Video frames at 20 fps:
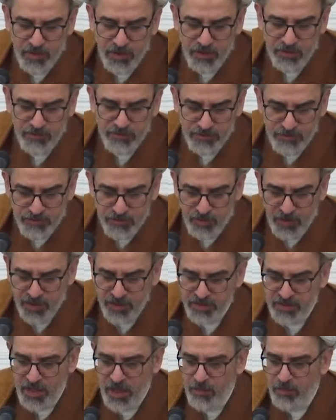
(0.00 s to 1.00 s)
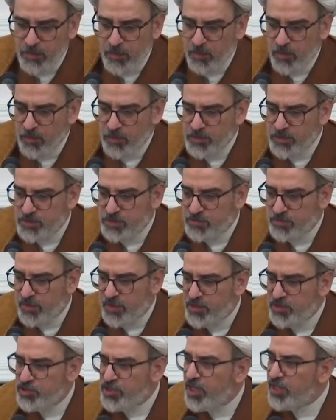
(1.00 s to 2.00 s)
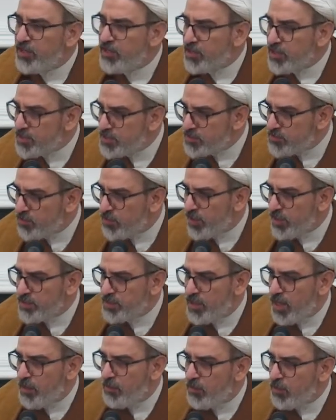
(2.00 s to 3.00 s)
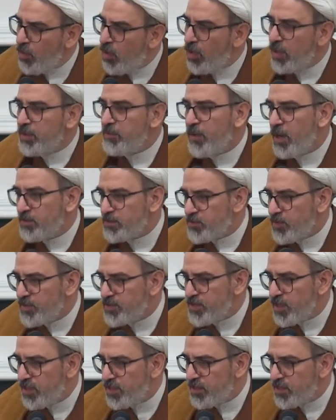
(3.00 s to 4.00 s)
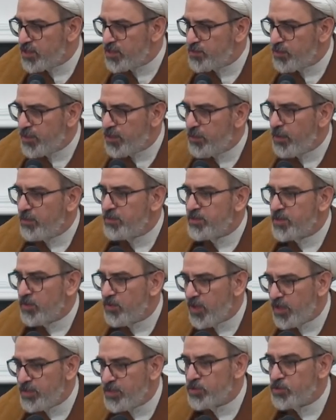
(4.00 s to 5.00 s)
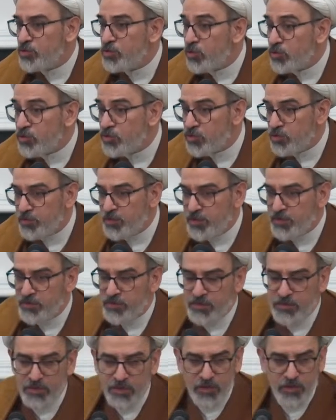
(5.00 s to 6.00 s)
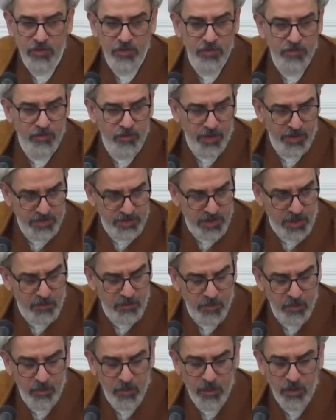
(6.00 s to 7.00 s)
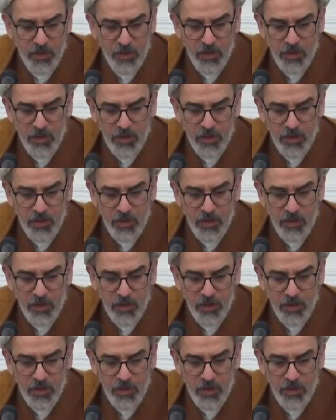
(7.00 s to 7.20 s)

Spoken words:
give, for example, is very generous, for example. All Imams were generous, but Imam Jawad is known to be, you know, for example.